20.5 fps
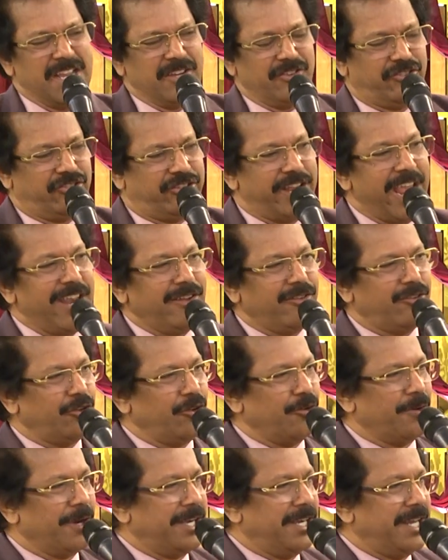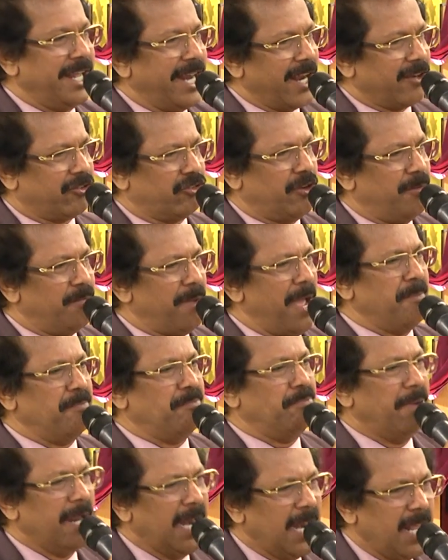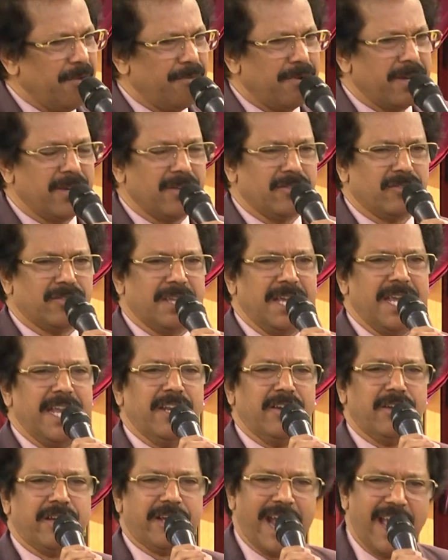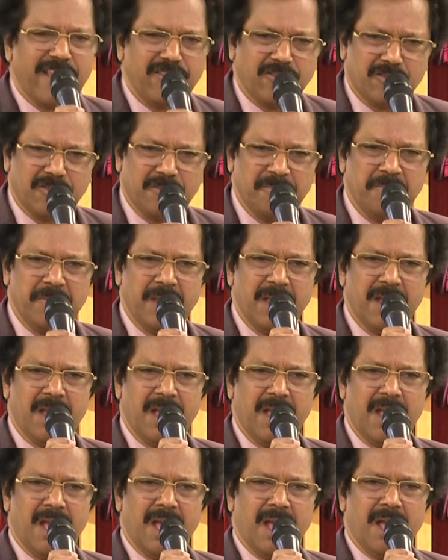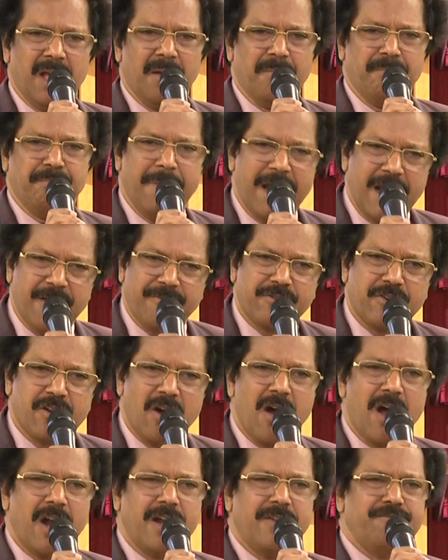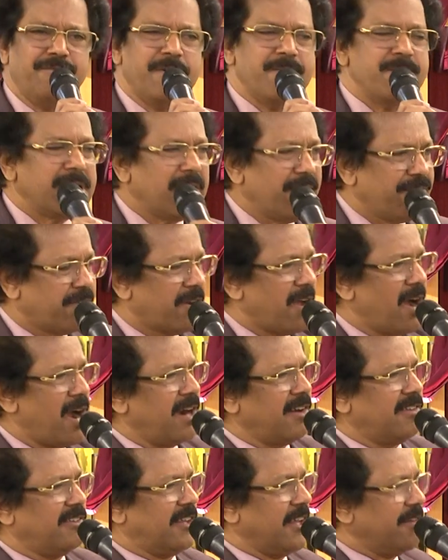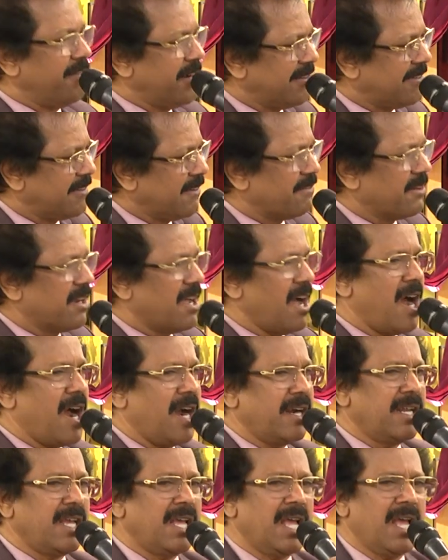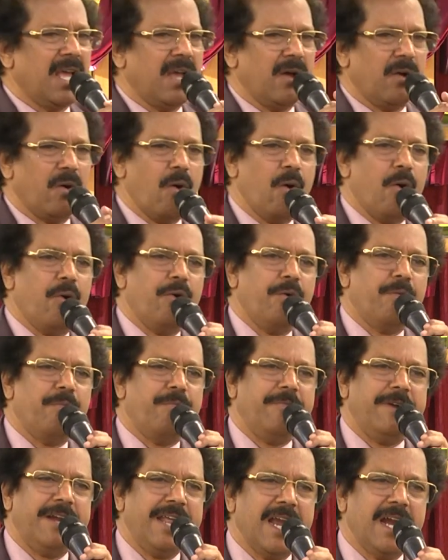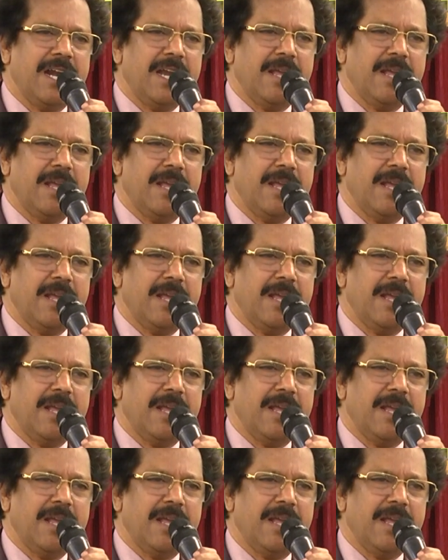Change your direction. By believers in Christ, men of God, women of God, servants of God, oh, dearly